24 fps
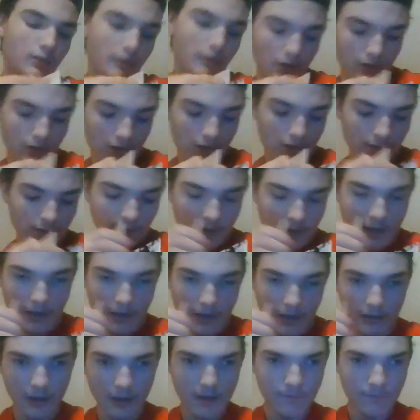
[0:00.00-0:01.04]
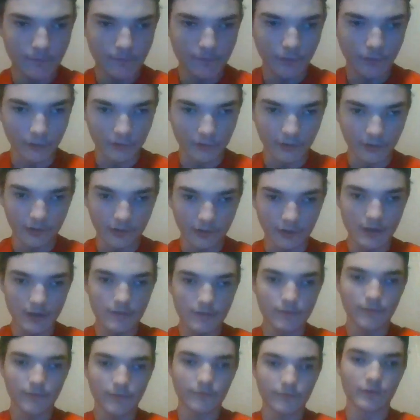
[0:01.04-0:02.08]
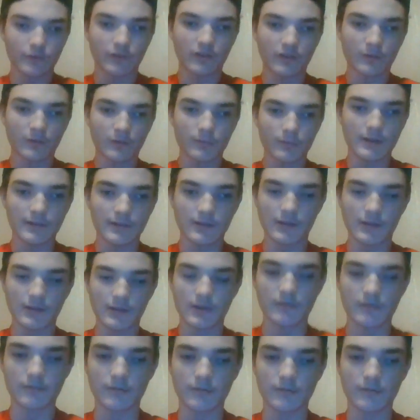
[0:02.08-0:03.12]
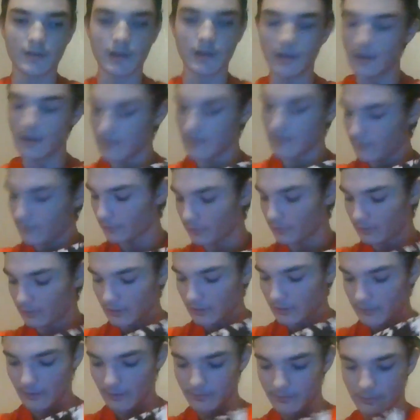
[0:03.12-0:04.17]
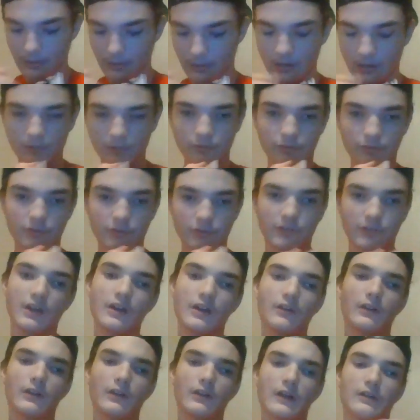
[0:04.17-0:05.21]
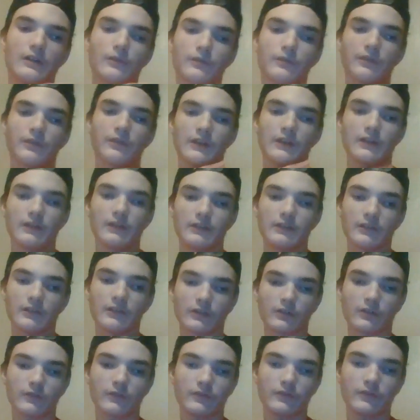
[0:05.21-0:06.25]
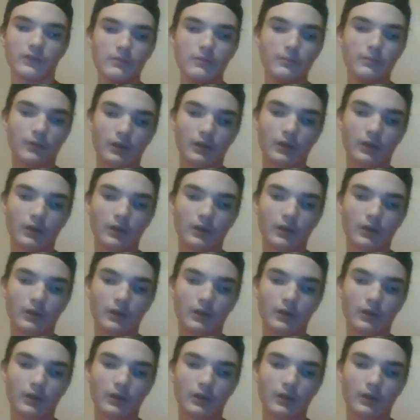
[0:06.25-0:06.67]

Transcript: There is a gatefold sleeve for some reason. A gatefold sleeve on Beatles for sale. I don't think it deserves it,